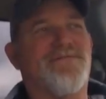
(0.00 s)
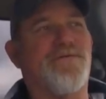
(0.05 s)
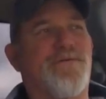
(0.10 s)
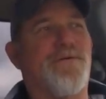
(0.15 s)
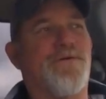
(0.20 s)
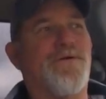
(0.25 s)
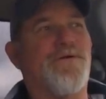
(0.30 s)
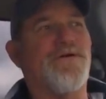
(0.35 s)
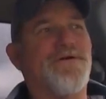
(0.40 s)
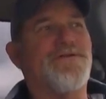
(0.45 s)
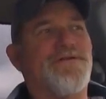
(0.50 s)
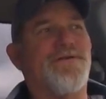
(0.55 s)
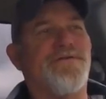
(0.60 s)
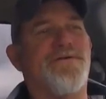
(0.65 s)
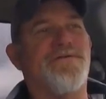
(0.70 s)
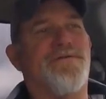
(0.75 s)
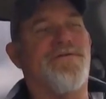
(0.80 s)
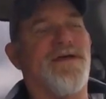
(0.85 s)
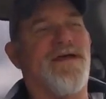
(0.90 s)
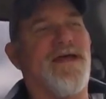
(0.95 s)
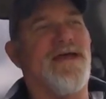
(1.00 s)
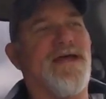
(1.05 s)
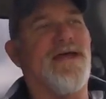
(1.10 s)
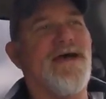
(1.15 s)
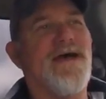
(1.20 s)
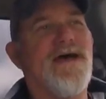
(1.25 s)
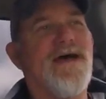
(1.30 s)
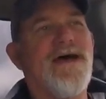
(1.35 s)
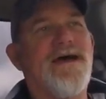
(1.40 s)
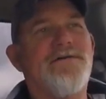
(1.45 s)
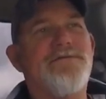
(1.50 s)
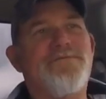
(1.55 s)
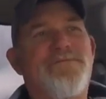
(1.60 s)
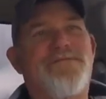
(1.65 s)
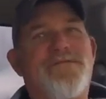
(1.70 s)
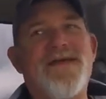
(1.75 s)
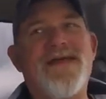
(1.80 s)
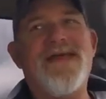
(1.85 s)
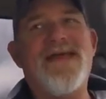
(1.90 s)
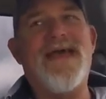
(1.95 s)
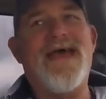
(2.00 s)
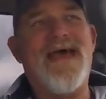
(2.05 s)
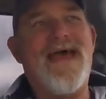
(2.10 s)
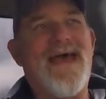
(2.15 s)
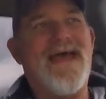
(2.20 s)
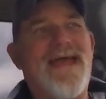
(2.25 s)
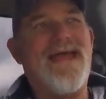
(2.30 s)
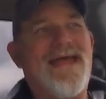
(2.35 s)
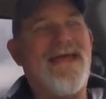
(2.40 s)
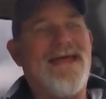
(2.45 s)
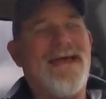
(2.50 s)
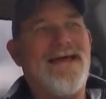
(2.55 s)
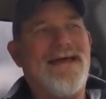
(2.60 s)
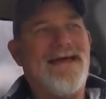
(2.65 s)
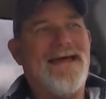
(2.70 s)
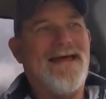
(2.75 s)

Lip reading: Florida to the VA